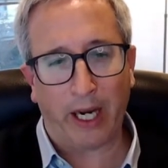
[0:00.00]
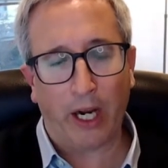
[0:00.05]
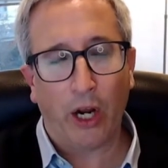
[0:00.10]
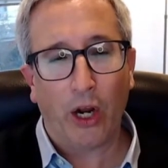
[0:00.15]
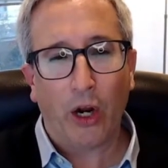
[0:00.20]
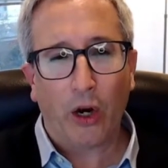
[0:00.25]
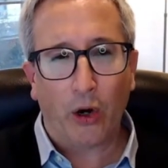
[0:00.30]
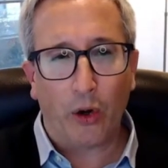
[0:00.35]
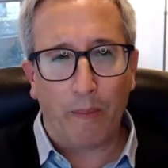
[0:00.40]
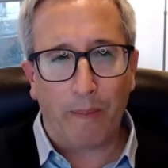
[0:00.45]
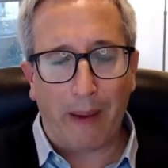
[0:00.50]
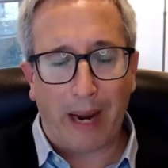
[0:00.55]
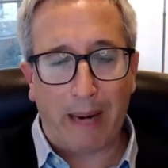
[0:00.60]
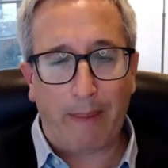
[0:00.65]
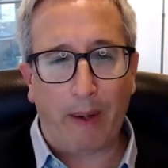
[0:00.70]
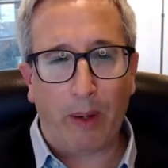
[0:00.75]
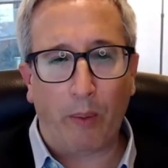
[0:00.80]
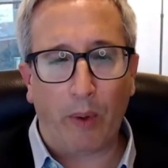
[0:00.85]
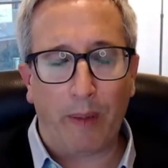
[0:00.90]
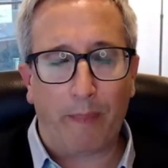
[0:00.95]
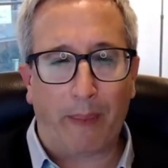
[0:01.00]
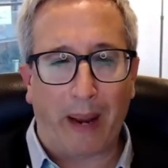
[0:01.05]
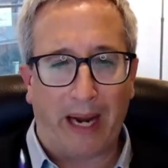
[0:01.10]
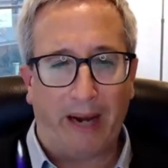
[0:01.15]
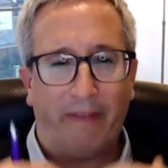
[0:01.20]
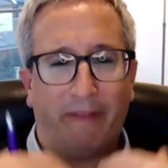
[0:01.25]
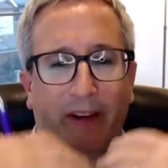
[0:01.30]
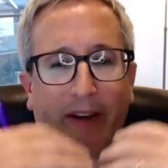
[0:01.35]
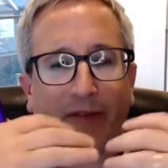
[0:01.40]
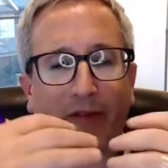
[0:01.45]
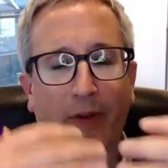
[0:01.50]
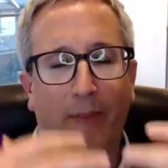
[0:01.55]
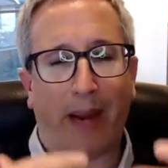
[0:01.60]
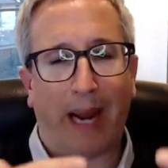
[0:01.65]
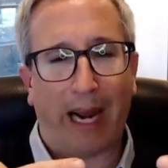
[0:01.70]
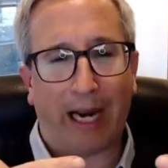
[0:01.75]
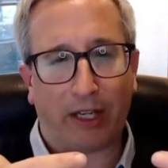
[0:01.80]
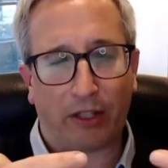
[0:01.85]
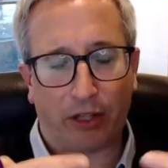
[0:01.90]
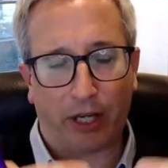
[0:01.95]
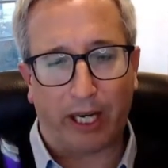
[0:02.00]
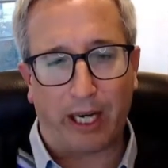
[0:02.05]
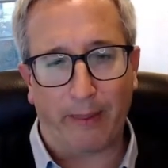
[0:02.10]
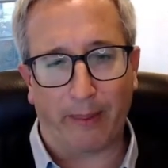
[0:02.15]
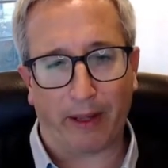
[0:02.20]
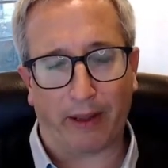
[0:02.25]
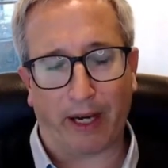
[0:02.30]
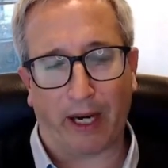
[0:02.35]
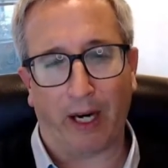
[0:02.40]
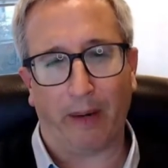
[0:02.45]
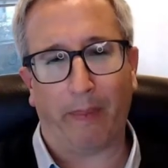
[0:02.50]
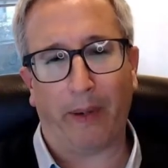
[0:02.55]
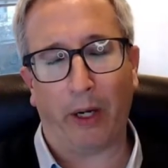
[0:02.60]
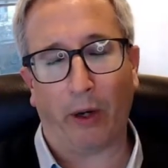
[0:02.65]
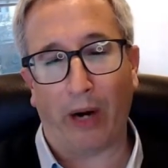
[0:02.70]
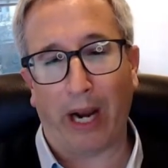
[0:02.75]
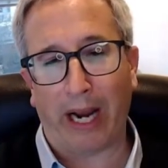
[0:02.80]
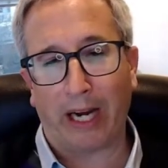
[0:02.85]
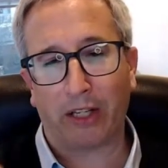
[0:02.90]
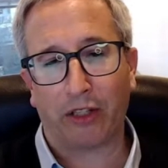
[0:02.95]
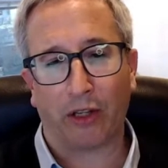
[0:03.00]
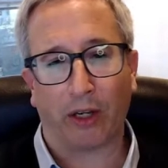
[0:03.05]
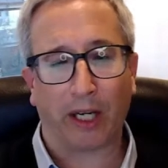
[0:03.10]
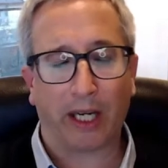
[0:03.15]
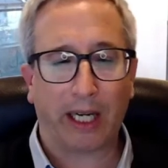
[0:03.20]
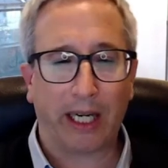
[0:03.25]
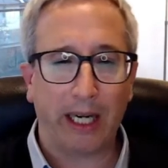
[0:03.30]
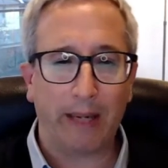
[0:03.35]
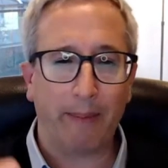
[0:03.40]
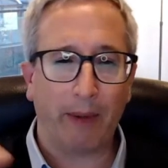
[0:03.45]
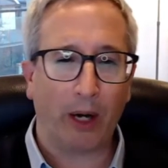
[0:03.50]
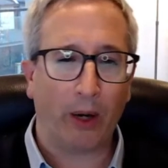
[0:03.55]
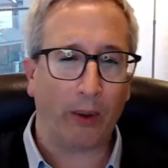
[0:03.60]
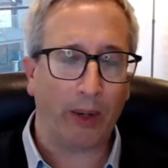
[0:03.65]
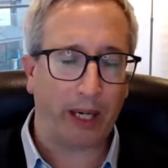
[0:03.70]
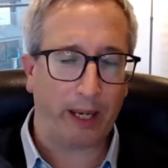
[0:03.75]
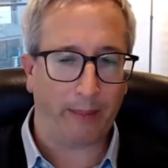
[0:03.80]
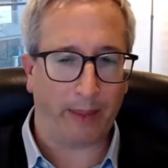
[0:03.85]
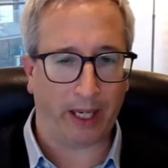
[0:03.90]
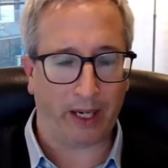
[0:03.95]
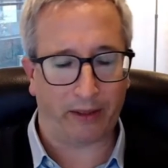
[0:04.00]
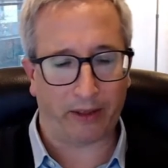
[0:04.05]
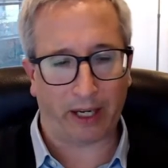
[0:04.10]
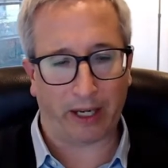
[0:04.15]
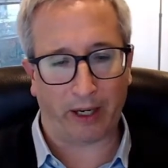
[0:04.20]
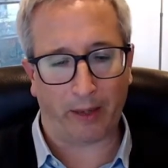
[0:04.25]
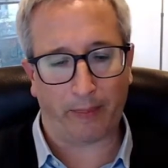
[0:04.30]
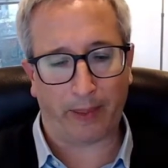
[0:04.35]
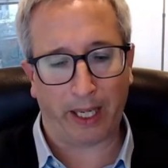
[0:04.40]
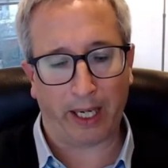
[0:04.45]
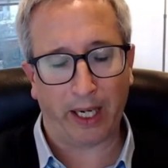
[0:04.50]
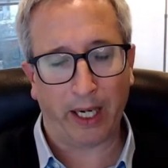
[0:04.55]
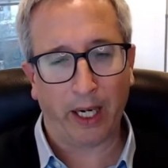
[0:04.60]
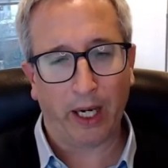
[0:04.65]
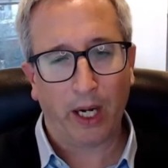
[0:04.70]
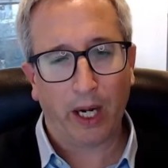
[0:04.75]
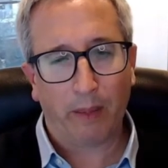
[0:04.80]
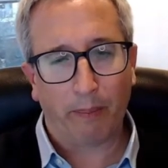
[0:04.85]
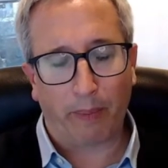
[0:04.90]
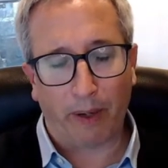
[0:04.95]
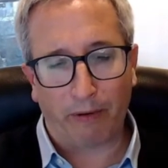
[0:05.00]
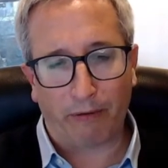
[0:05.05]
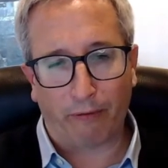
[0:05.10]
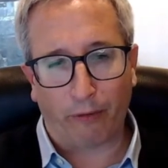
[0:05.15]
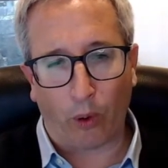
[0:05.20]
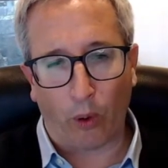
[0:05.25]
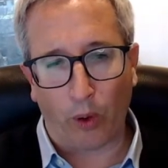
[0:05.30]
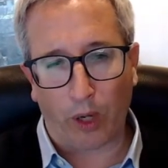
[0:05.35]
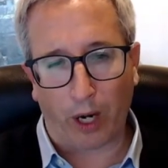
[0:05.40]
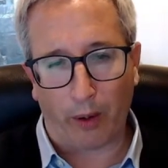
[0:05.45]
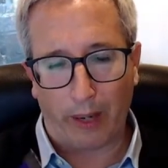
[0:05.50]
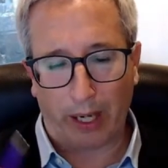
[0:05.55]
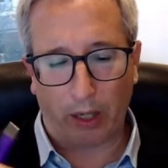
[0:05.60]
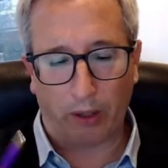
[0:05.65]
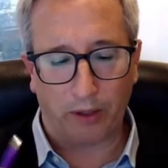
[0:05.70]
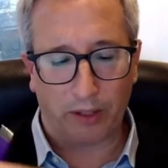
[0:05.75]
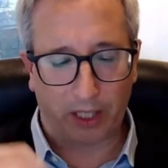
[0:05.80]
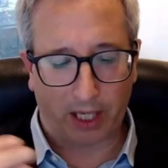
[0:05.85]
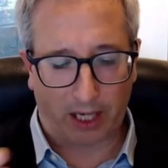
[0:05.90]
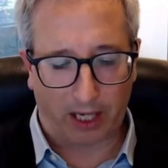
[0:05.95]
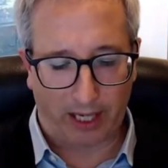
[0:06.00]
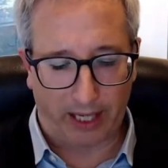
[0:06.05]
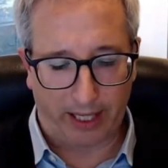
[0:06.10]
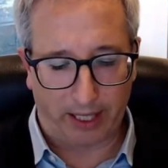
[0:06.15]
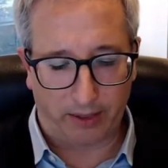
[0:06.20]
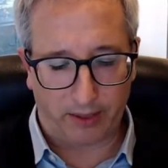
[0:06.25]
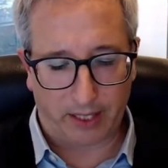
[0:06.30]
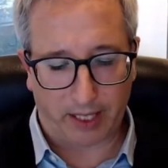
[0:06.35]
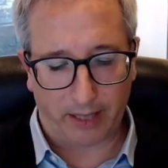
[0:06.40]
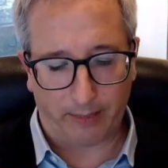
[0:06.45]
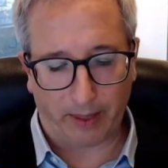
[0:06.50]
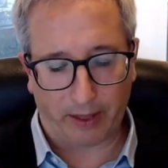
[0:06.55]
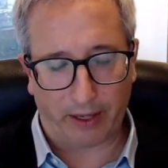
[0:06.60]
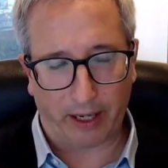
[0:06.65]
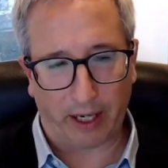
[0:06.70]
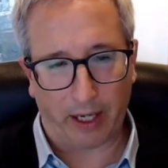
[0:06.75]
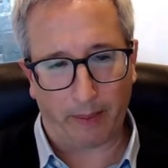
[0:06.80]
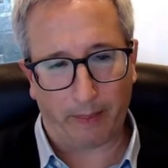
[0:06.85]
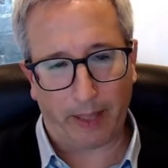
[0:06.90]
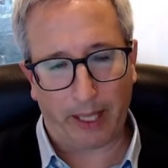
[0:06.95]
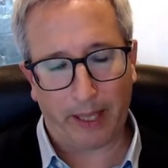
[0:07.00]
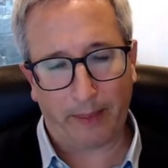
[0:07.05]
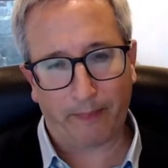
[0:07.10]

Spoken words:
who maybe would benefit from extra chemotherapy or extra chemoimmunotherapy before going on to high-dose chemotherapy.